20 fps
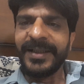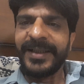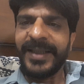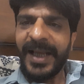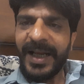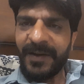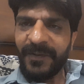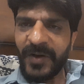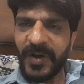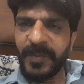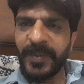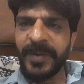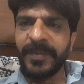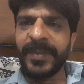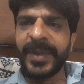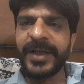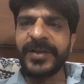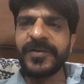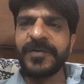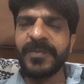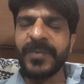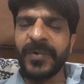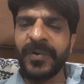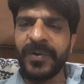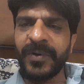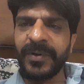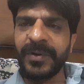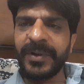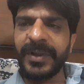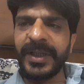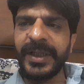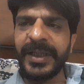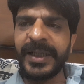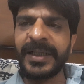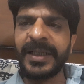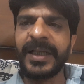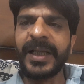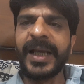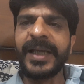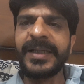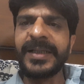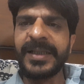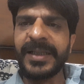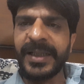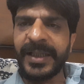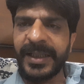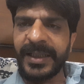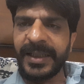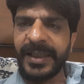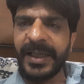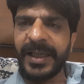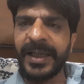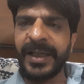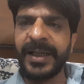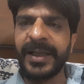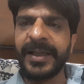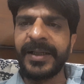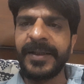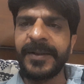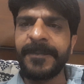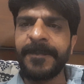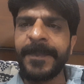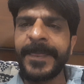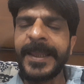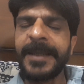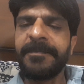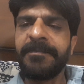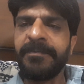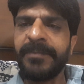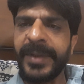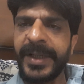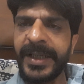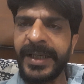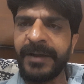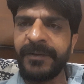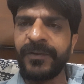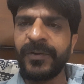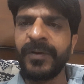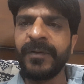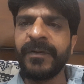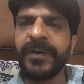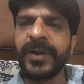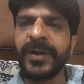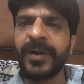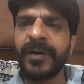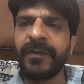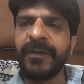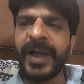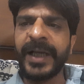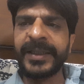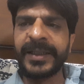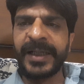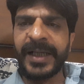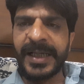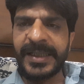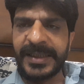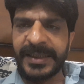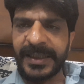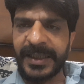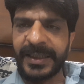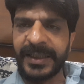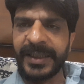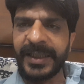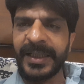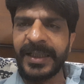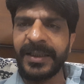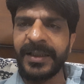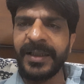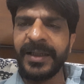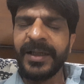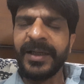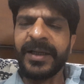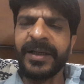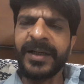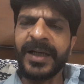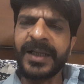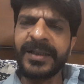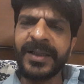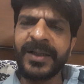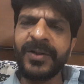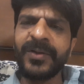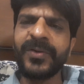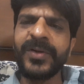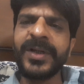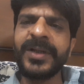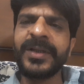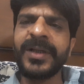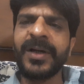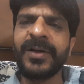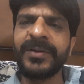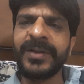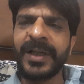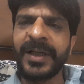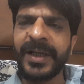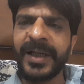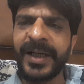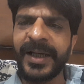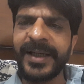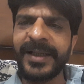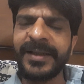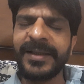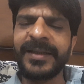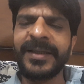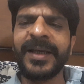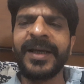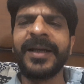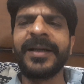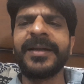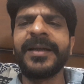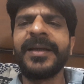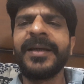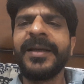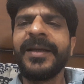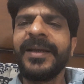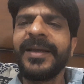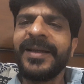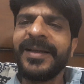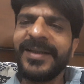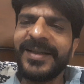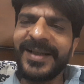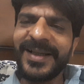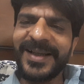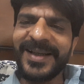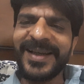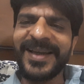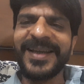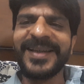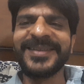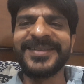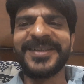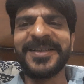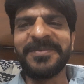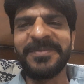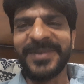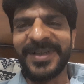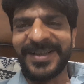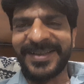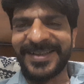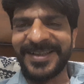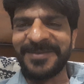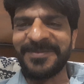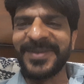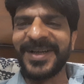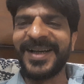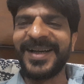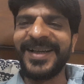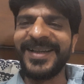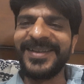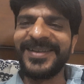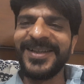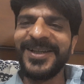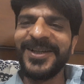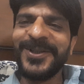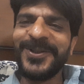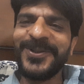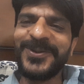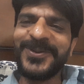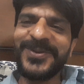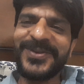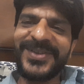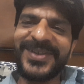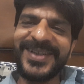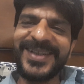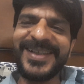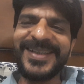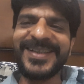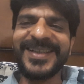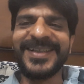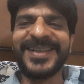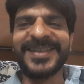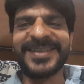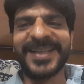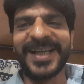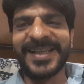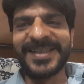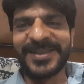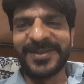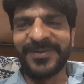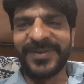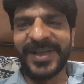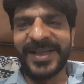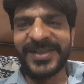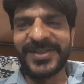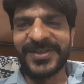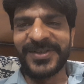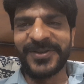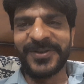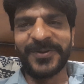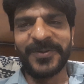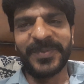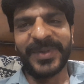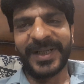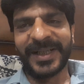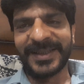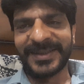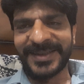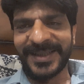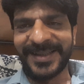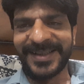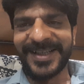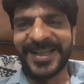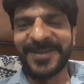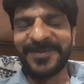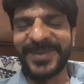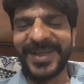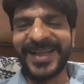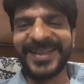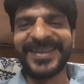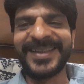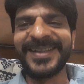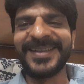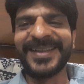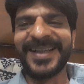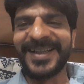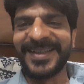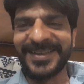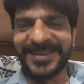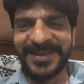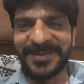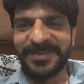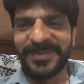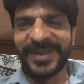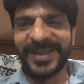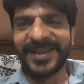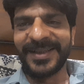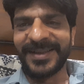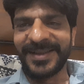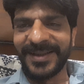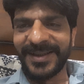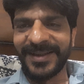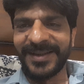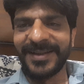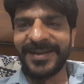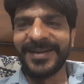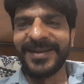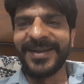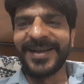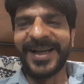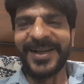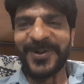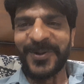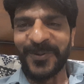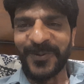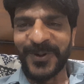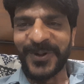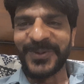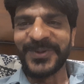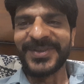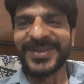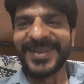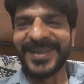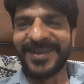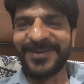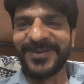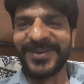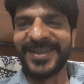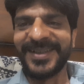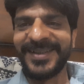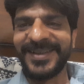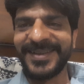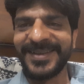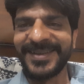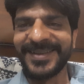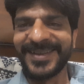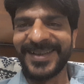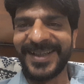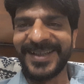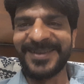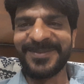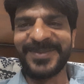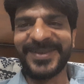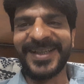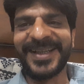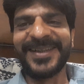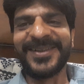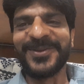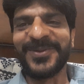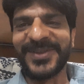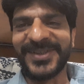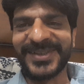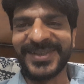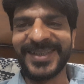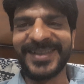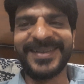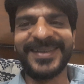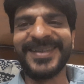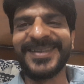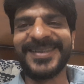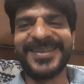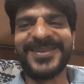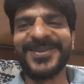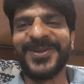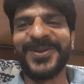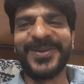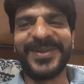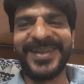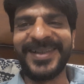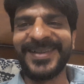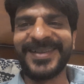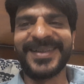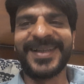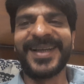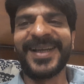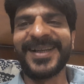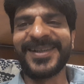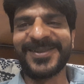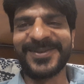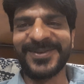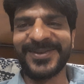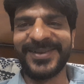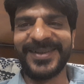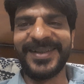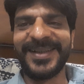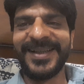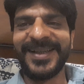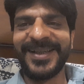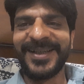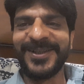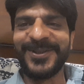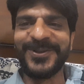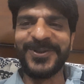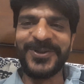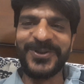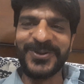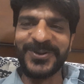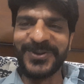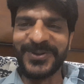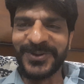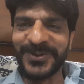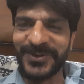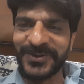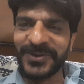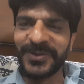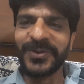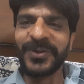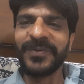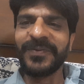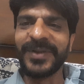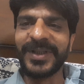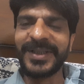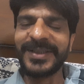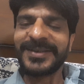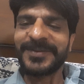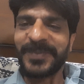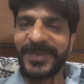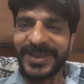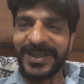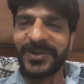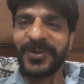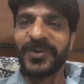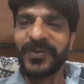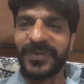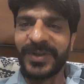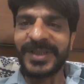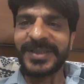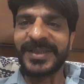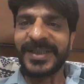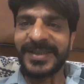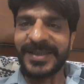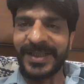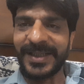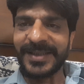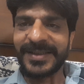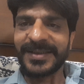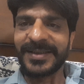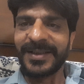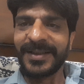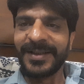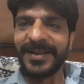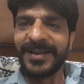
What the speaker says: That will be much more enlightening and meaningful way of analyzing the thing rather than going down the line that India has the military might to teach a decisive lesson to Pakistan army. I think that is a big, I don't want to say a word, right? Then you will say this is not intellectual. You should use good words. But the good words is this: